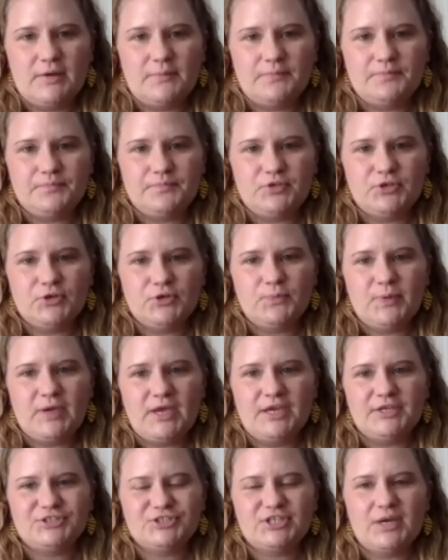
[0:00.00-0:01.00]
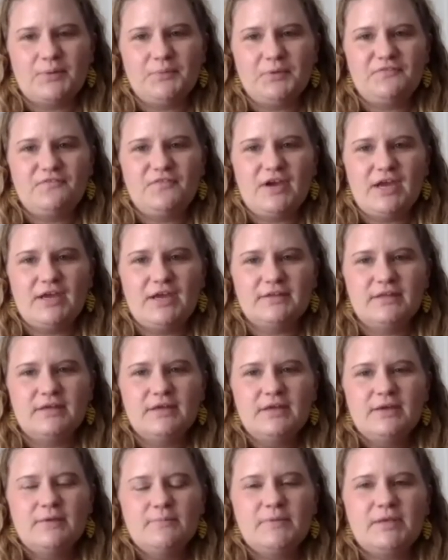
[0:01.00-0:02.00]
your page. And I would find
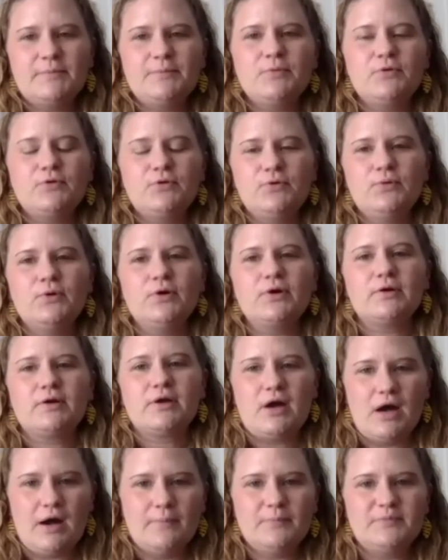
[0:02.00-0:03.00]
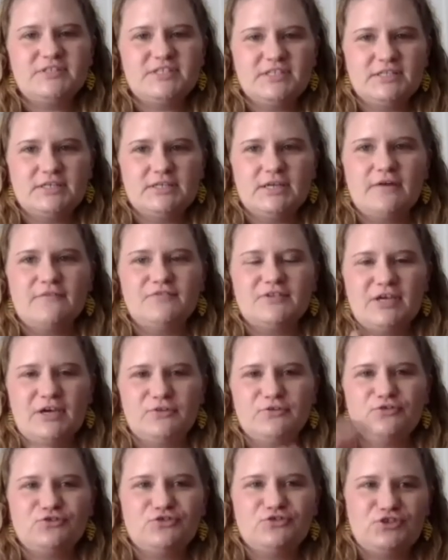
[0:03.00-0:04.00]
people who are competent enough to
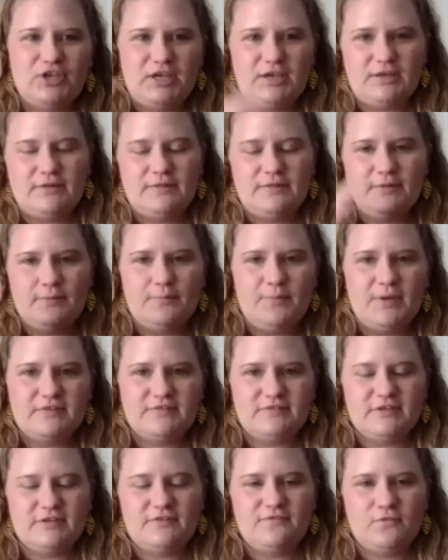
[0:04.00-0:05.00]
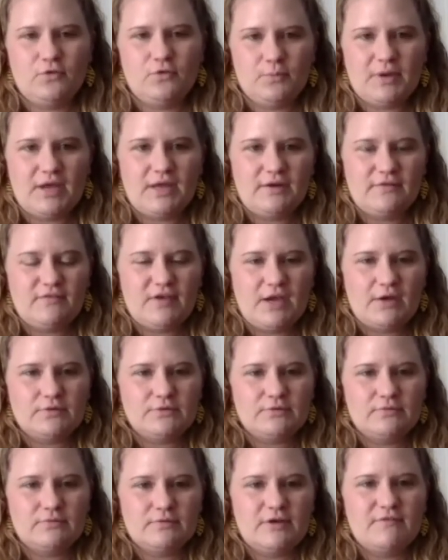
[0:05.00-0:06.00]
understand the basic format of
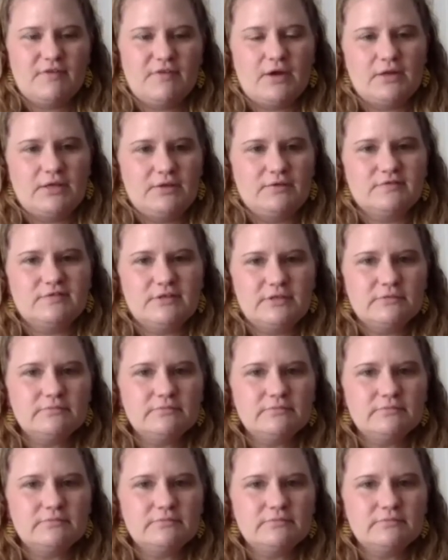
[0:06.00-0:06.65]
how to use it.